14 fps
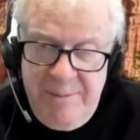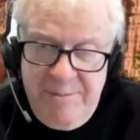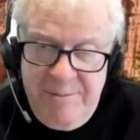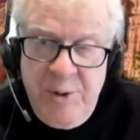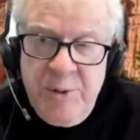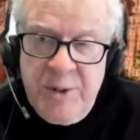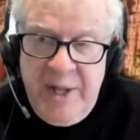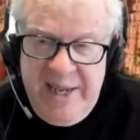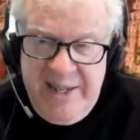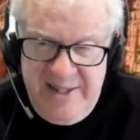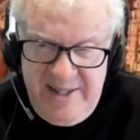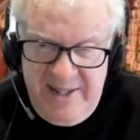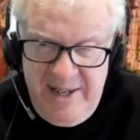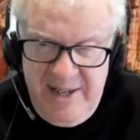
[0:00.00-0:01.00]
of
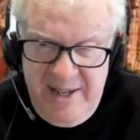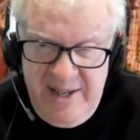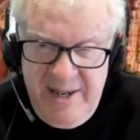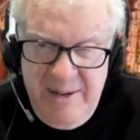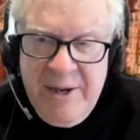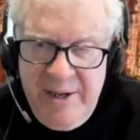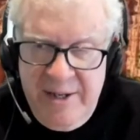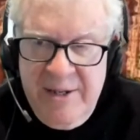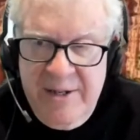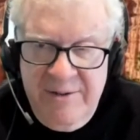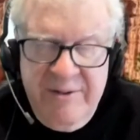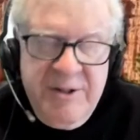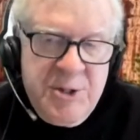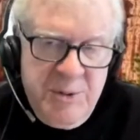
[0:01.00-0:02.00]
hypoglycemia
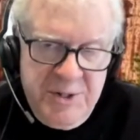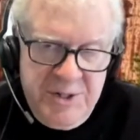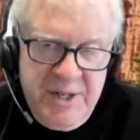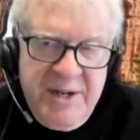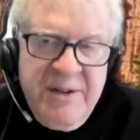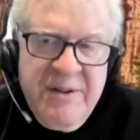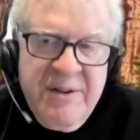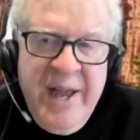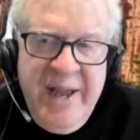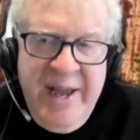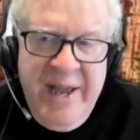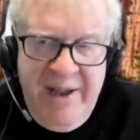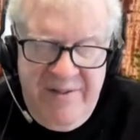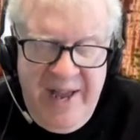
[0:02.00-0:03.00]
in individuals that
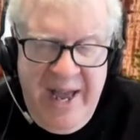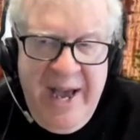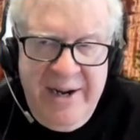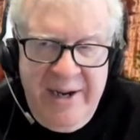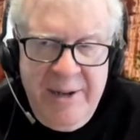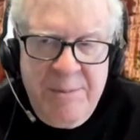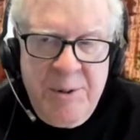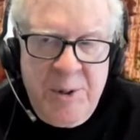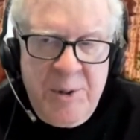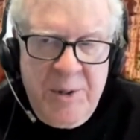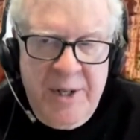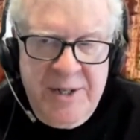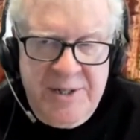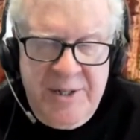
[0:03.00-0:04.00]
have had
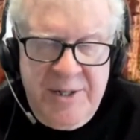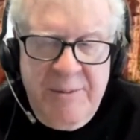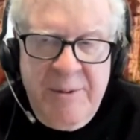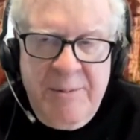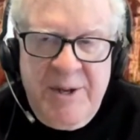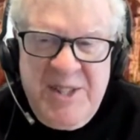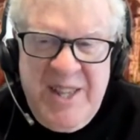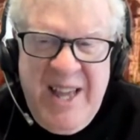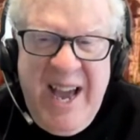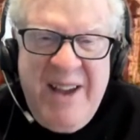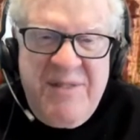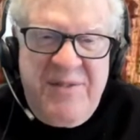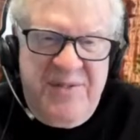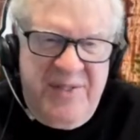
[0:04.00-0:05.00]
hypoglycemia,
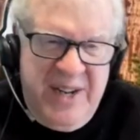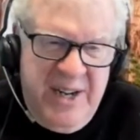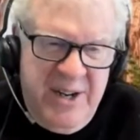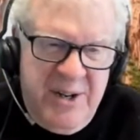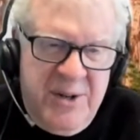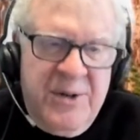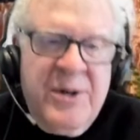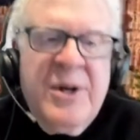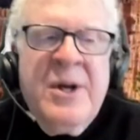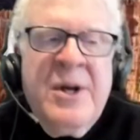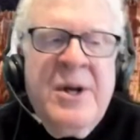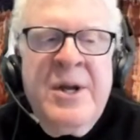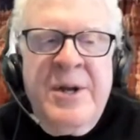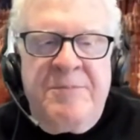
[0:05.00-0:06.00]
because that
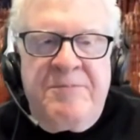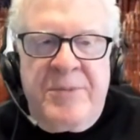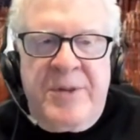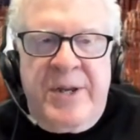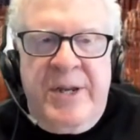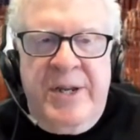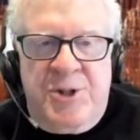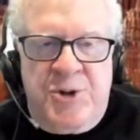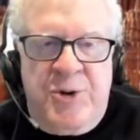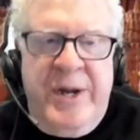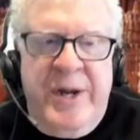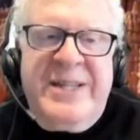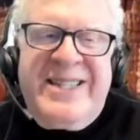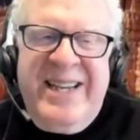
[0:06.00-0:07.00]
fear
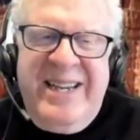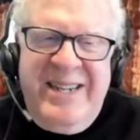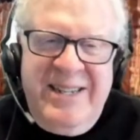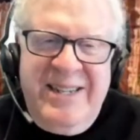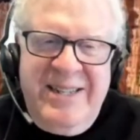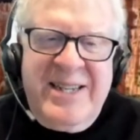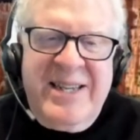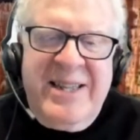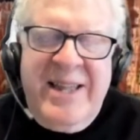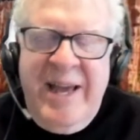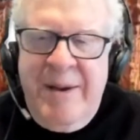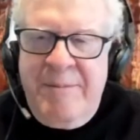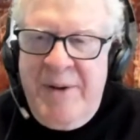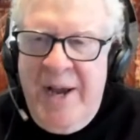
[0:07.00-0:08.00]
can translate to
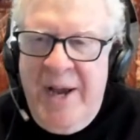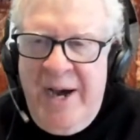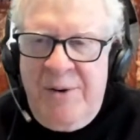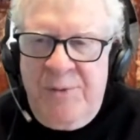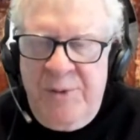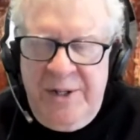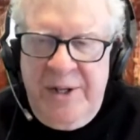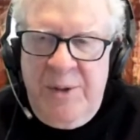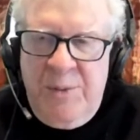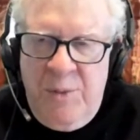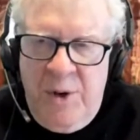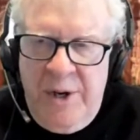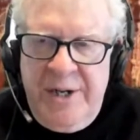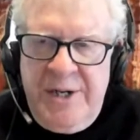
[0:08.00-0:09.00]
not
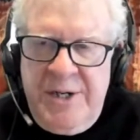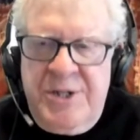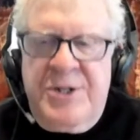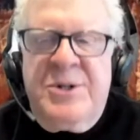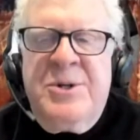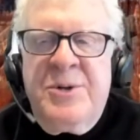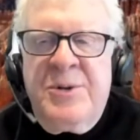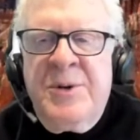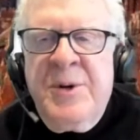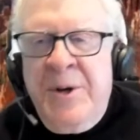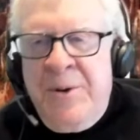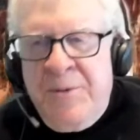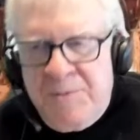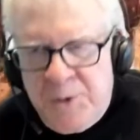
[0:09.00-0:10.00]
really wanting
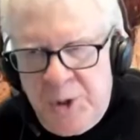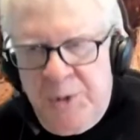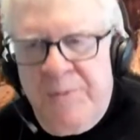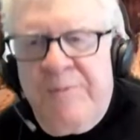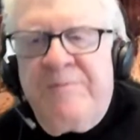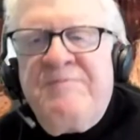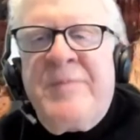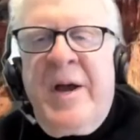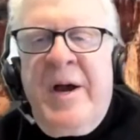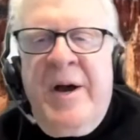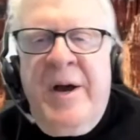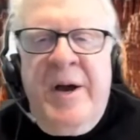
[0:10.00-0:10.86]
to sort of